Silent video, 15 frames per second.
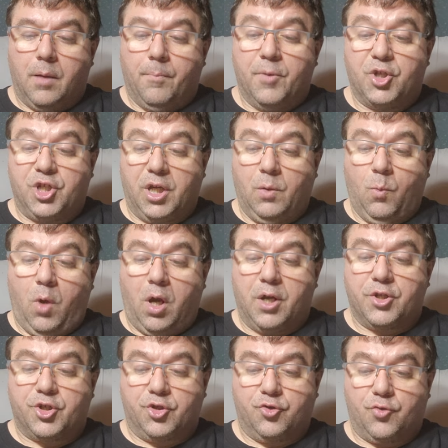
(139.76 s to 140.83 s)
Machine
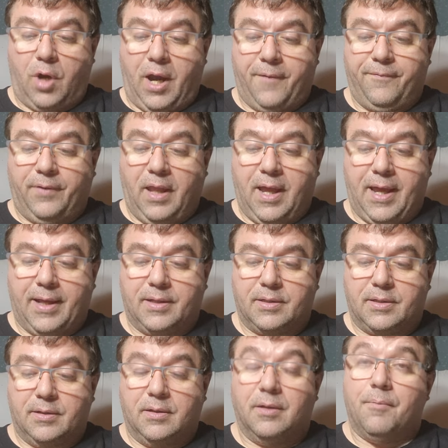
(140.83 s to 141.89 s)
wash, dry
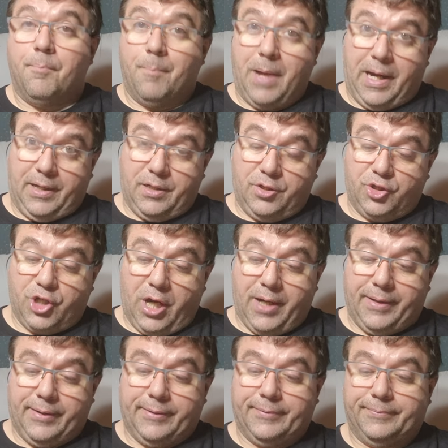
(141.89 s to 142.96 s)
flat, made in
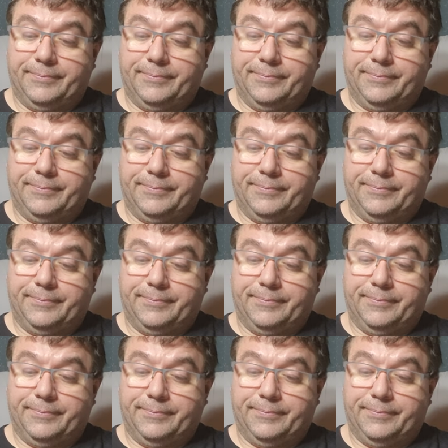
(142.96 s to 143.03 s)
China.